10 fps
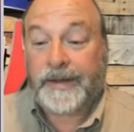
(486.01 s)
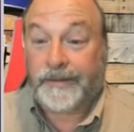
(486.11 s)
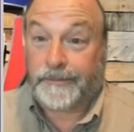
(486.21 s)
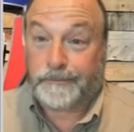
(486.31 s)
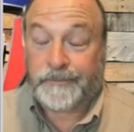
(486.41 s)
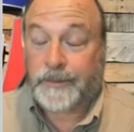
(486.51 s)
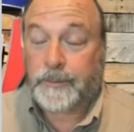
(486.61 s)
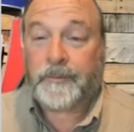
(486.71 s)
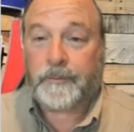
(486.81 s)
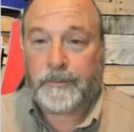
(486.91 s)
And some
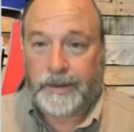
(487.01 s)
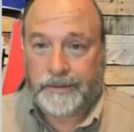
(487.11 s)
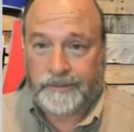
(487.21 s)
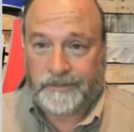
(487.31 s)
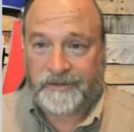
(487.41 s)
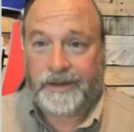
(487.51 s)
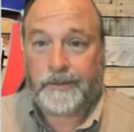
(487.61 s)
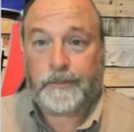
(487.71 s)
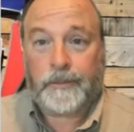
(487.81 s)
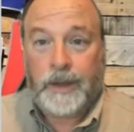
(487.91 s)
of them, like
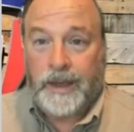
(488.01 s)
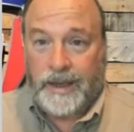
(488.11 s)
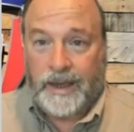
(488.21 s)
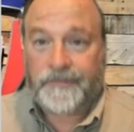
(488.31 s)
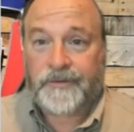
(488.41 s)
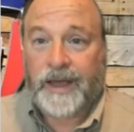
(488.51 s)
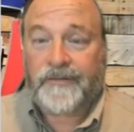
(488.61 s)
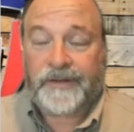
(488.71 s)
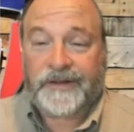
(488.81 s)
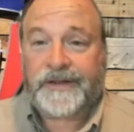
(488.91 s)
Sam, after
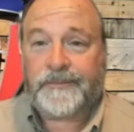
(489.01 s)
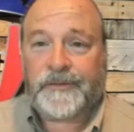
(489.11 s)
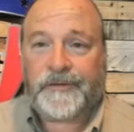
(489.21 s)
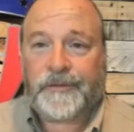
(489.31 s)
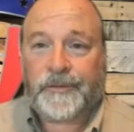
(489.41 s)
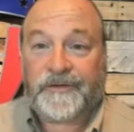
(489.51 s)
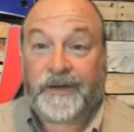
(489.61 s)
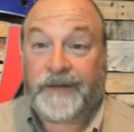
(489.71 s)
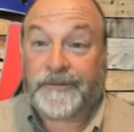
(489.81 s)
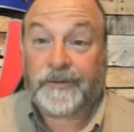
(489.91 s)
having attempted
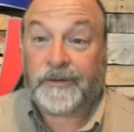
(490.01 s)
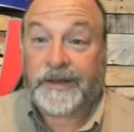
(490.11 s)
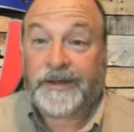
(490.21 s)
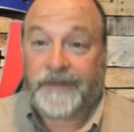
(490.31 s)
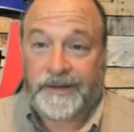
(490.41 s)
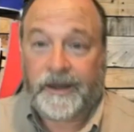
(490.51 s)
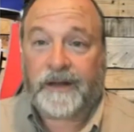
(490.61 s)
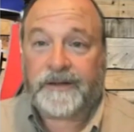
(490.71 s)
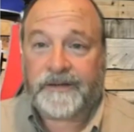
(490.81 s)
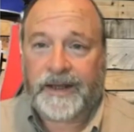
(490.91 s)
suicide, they're lucky they
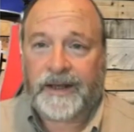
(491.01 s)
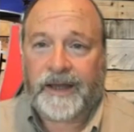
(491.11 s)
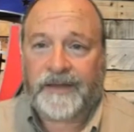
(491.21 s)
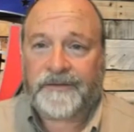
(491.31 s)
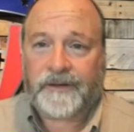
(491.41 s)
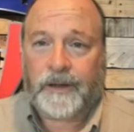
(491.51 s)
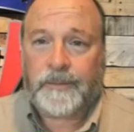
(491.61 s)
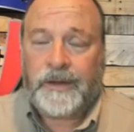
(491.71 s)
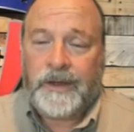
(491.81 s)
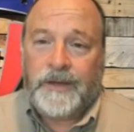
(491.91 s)
got to that last stop.
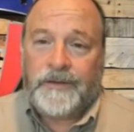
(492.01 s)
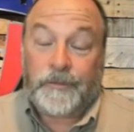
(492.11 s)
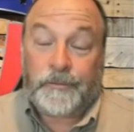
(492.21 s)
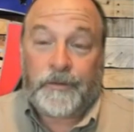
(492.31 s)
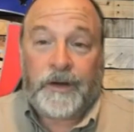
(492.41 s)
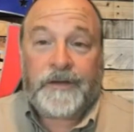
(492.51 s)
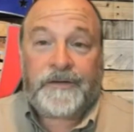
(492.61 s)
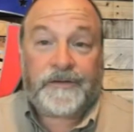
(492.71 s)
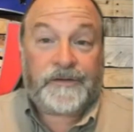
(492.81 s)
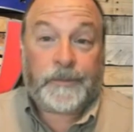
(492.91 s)
So for
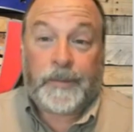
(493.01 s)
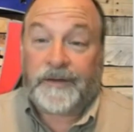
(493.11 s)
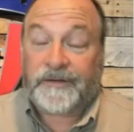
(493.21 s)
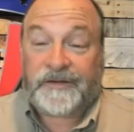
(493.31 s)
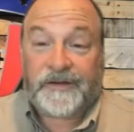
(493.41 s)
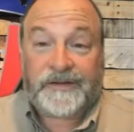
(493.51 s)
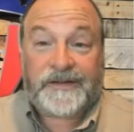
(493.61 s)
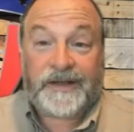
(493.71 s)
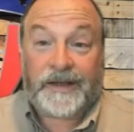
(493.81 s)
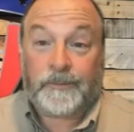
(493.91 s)
us, it's about six
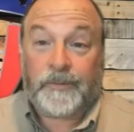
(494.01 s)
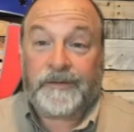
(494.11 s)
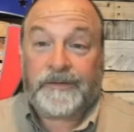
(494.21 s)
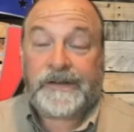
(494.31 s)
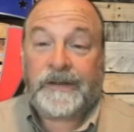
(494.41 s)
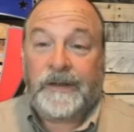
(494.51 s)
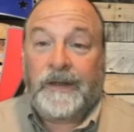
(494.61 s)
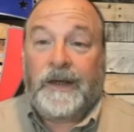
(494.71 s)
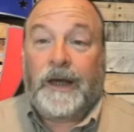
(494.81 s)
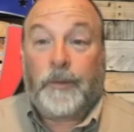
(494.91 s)
to eight months.
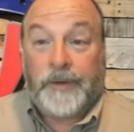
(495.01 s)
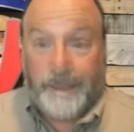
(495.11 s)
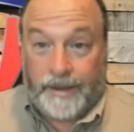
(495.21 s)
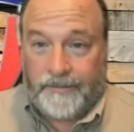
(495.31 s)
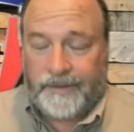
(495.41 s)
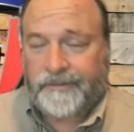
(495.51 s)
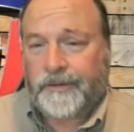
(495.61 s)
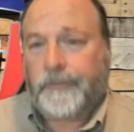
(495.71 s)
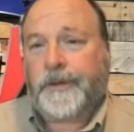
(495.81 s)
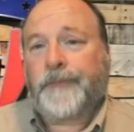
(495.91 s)
Uh, we have had
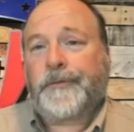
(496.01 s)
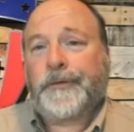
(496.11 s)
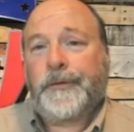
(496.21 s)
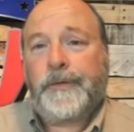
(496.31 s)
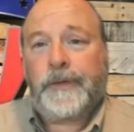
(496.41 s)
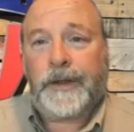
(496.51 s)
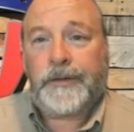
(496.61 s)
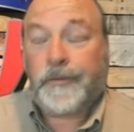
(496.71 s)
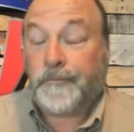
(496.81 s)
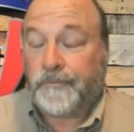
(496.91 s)
some come through
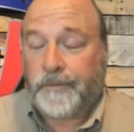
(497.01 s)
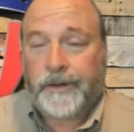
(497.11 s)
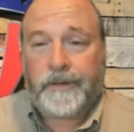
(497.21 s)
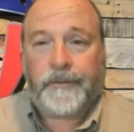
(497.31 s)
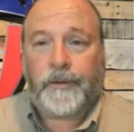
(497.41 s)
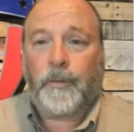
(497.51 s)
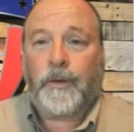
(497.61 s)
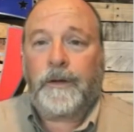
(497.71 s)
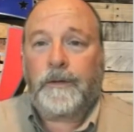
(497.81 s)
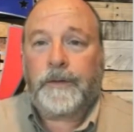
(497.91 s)
and do very, very
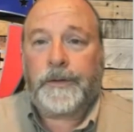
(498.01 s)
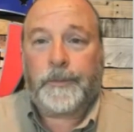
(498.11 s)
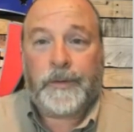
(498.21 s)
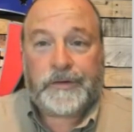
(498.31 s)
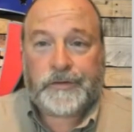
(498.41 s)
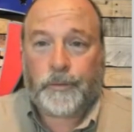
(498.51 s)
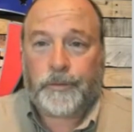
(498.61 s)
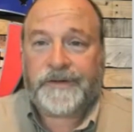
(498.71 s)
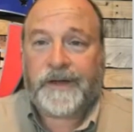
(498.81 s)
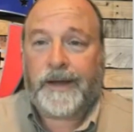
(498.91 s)
well in a much
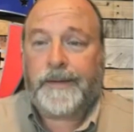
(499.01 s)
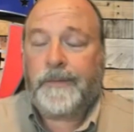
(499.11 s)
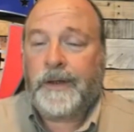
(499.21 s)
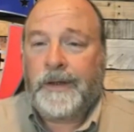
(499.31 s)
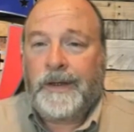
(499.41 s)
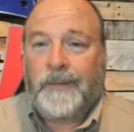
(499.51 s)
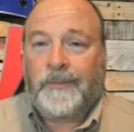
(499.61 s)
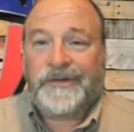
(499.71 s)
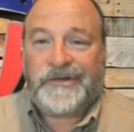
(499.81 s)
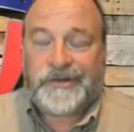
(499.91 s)
shorter time.
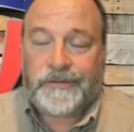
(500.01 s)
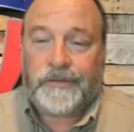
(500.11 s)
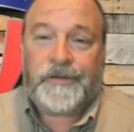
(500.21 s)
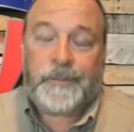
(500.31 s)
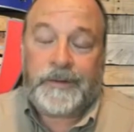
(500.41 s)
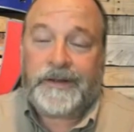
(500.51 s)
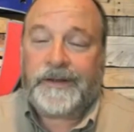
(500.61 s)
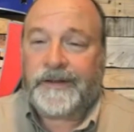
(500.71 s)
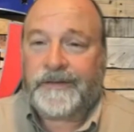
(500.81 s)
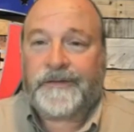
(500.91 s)
But generally
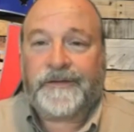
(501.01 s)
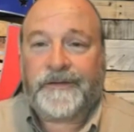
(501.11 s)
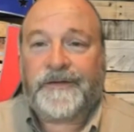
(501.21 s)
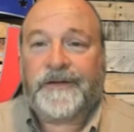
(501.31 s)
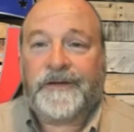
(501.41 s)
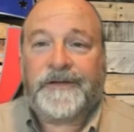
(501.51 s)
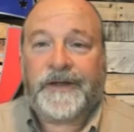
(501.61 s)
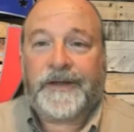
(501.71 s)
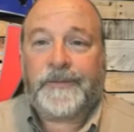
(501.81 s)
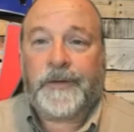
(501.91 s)
speaking, it's it's a six
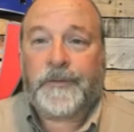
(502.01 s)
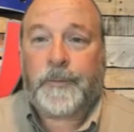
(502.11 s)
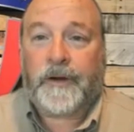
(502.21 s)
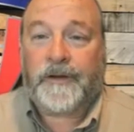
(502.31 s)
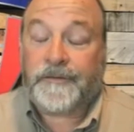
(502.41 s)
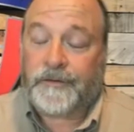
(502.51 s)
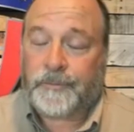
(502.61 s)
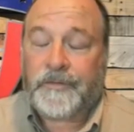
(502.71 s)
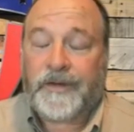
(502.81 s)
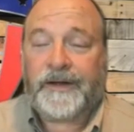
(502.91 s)
to eight month process.
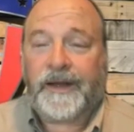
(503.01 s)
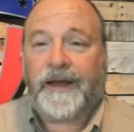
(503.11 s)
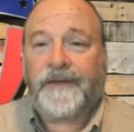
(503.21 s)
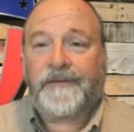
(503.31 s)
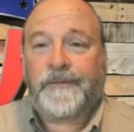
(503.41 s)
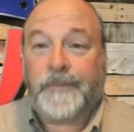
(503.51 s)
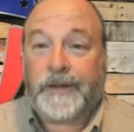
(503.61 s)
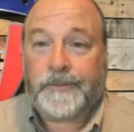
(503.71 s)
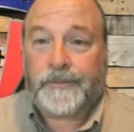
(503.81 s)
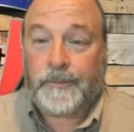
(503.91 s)
We've had guys
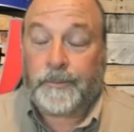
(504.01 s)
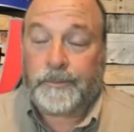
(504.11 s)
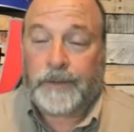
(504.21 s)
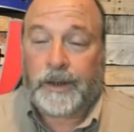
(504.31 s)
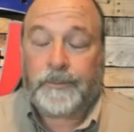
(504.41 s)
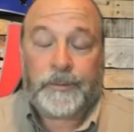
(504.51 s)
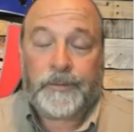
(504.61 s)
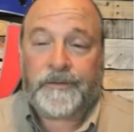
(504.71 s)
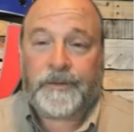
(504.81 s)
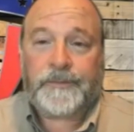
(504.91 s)
been up, uh, been
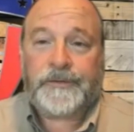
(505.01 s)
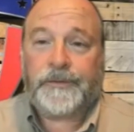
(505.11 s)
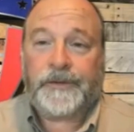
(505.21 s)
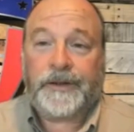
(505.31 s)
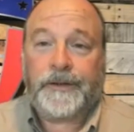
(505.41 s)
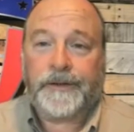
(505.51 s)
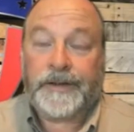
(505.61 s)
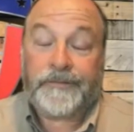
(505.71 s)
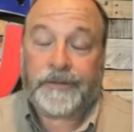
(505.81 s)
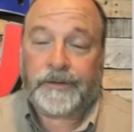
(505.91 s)
with us up to a year and
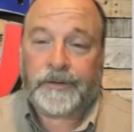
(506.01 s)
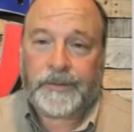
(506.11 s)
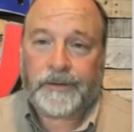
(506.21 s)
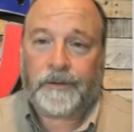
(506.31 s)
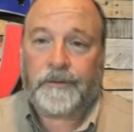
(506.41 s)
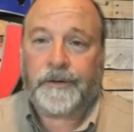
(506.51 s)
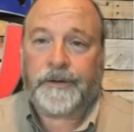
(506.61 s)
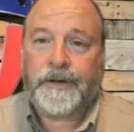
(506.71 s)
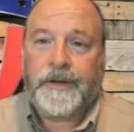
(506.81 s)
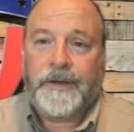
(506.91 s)
even a little bit longer.